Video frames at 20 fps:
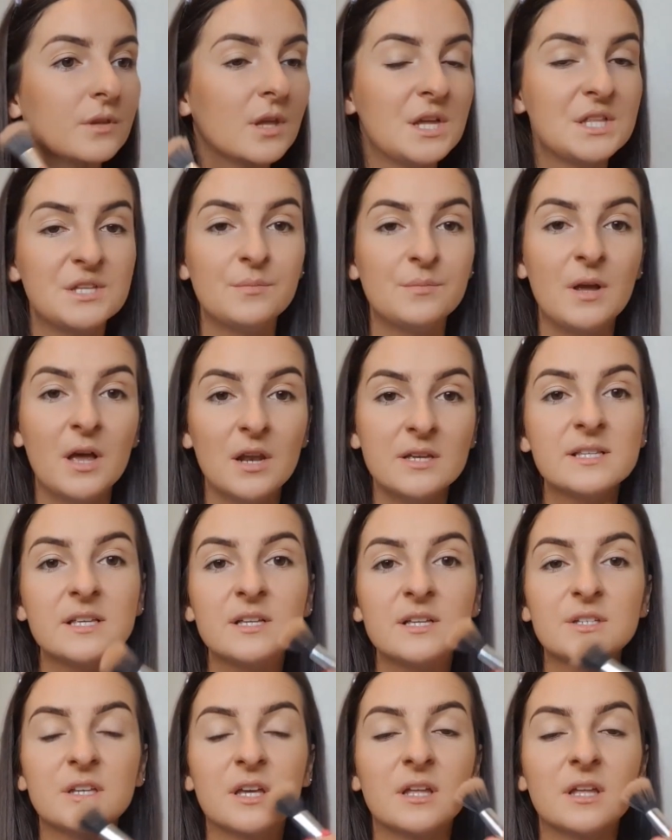To be honest, I
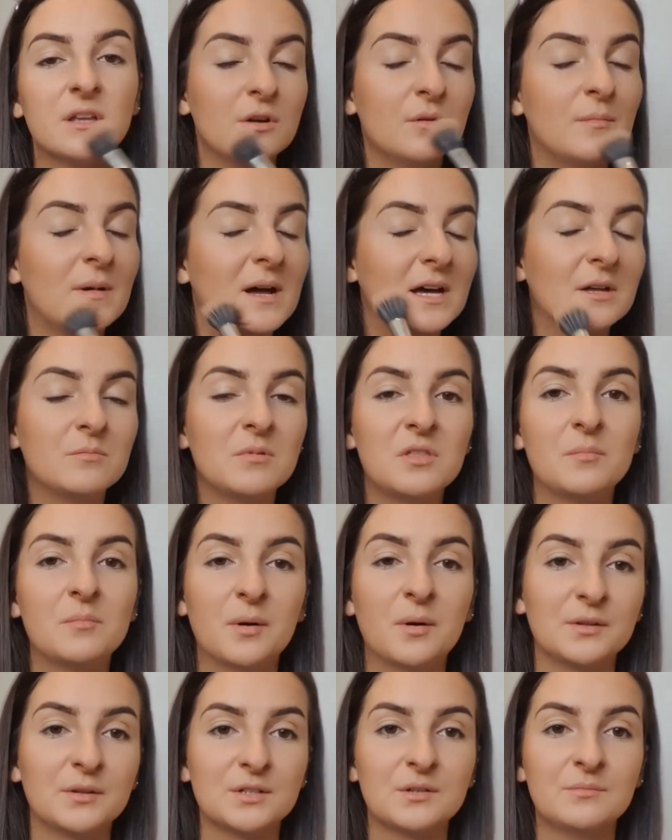just kind of go mad with the
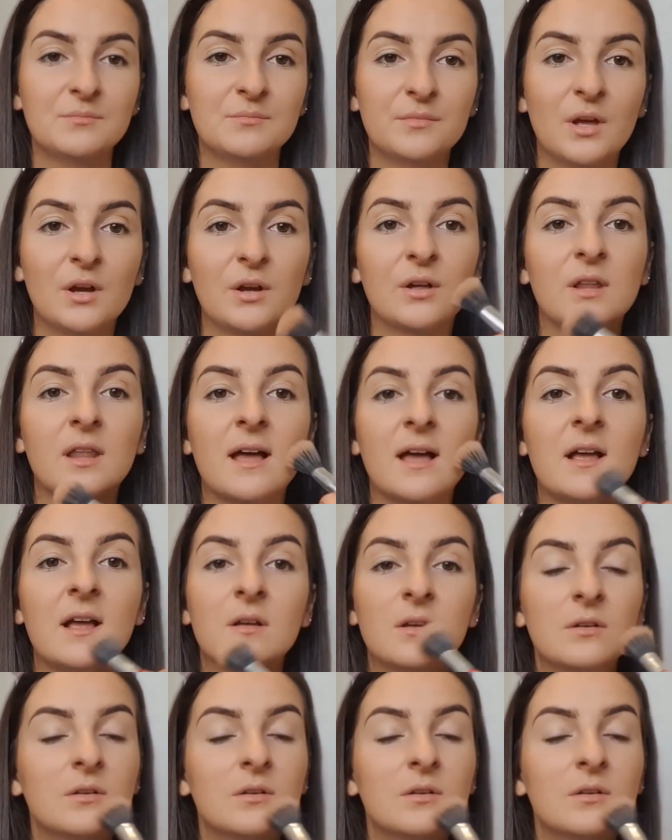bronzer, not gonna lie.